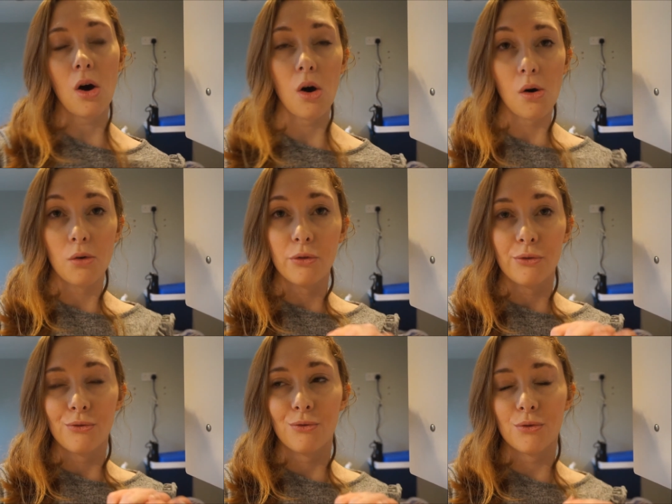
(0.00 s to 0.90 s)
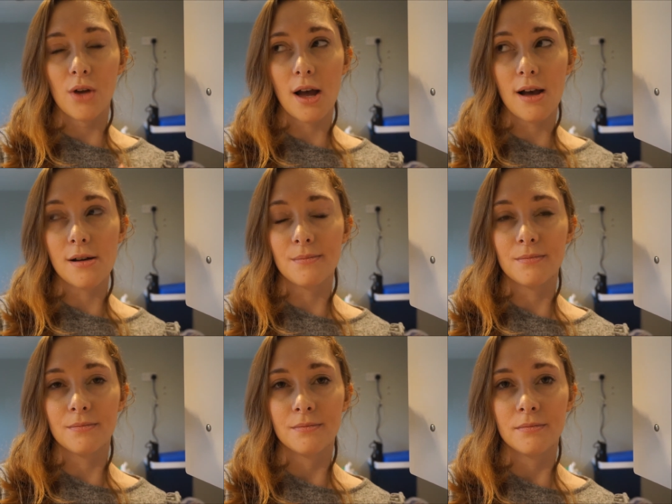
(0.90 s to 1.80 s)
of
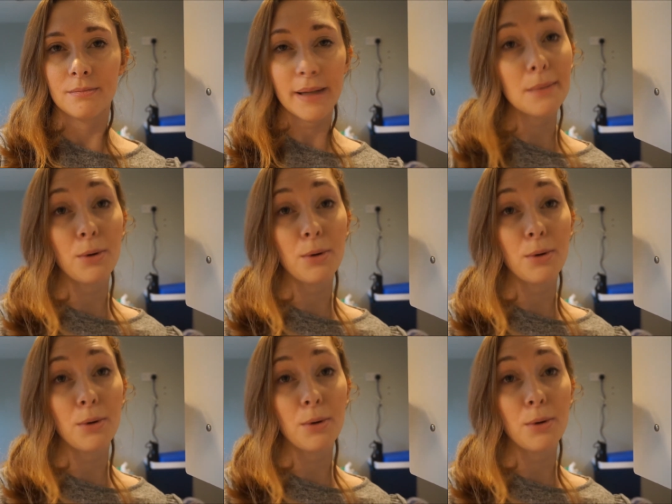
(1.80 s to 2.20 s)
being